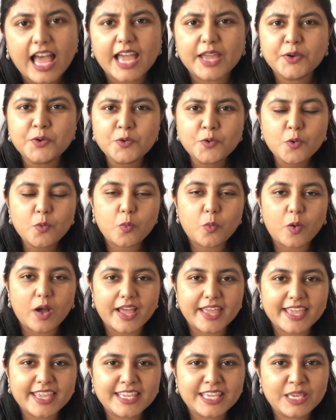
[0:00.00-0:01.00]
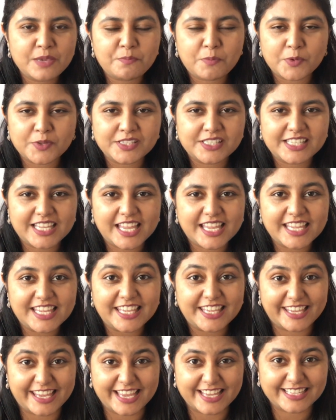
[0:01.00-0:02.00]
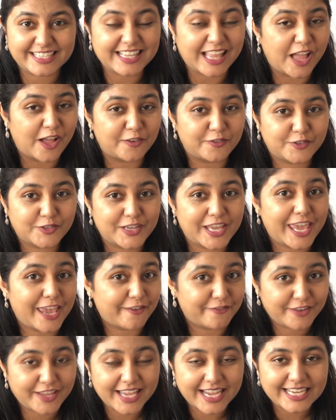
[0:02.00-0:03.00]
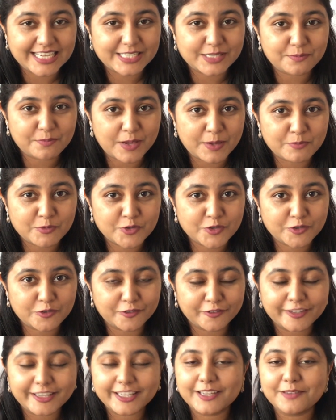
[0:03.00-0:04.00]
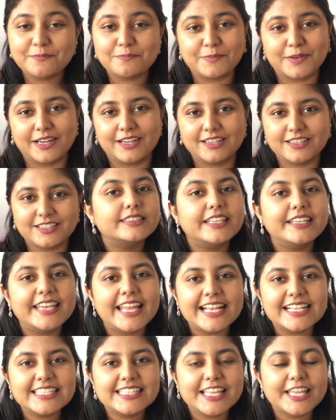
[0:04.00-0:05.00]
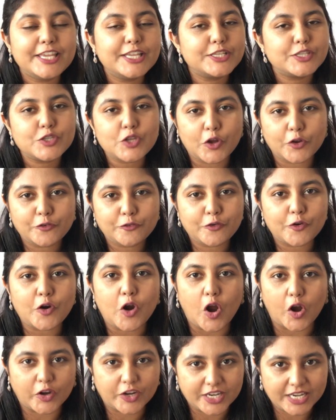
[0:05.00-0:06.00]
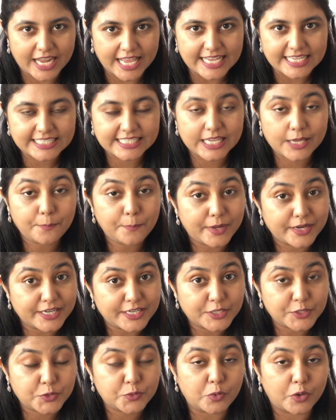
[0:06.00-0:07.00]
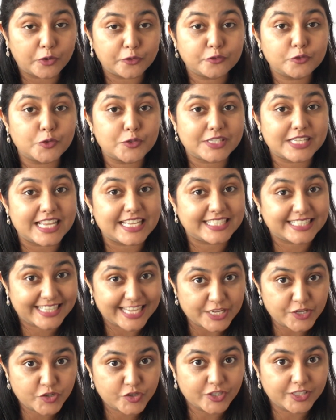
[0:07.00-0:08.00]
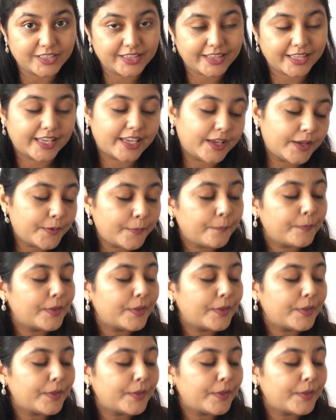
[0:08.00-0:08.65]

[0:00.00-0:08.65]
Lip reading: I don't know why I keep on saying yes after every item I'm showing, but the next thing is not for organizing, but it is one of those essential things.